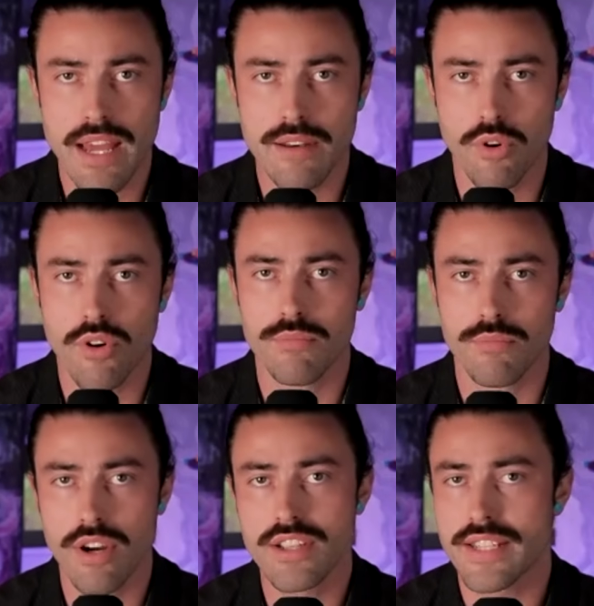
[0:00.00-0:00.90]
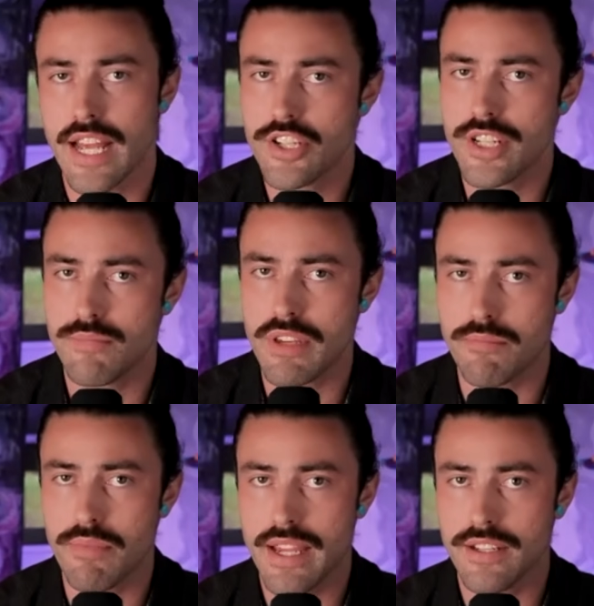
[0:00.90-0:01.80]
and more and more as attention is
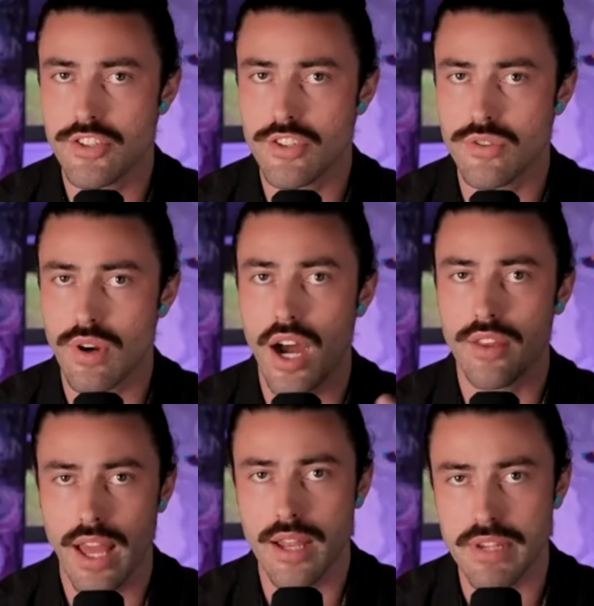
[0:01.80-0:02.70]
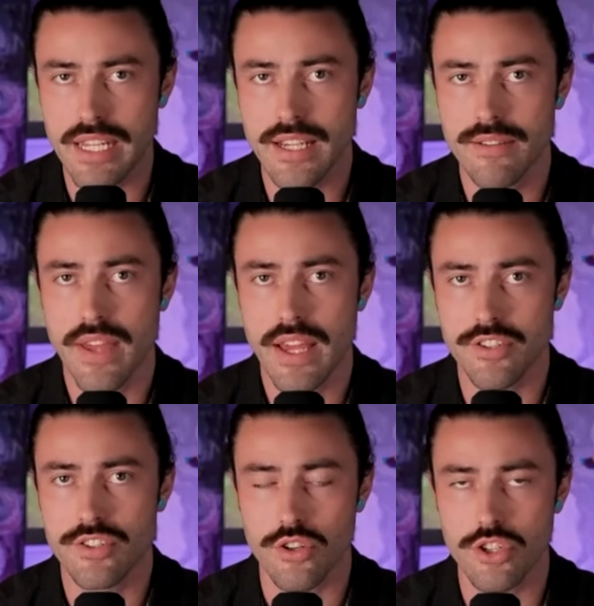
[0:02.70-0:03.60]
being paid to online media and
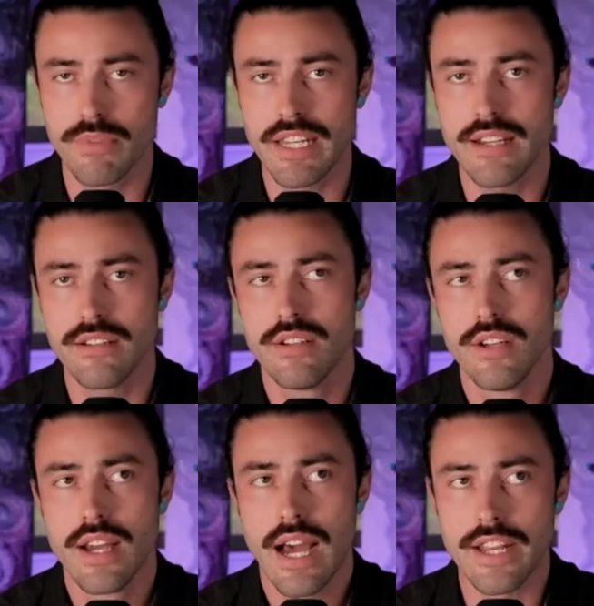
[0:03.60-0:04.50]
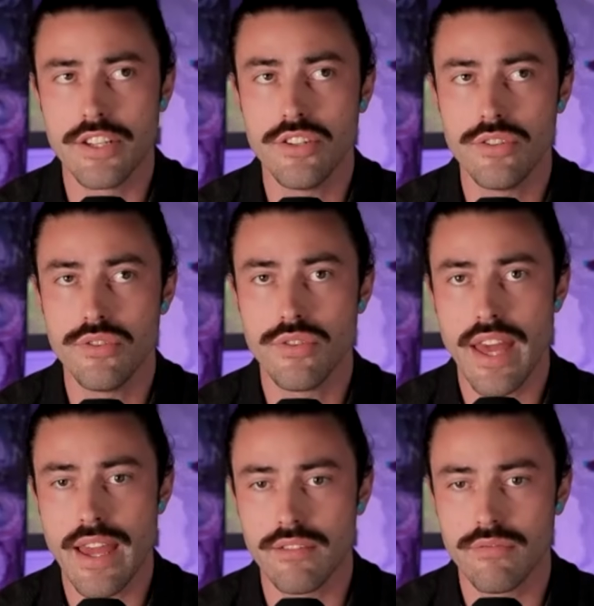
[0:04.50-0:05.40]
to social media i knew
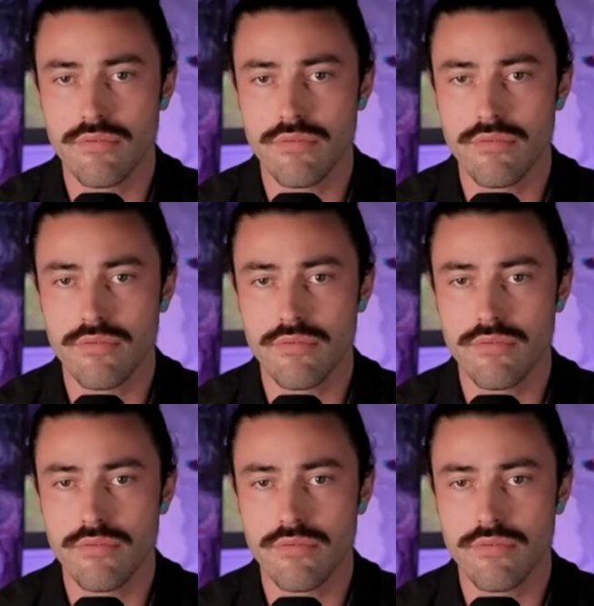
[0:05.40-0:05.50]
that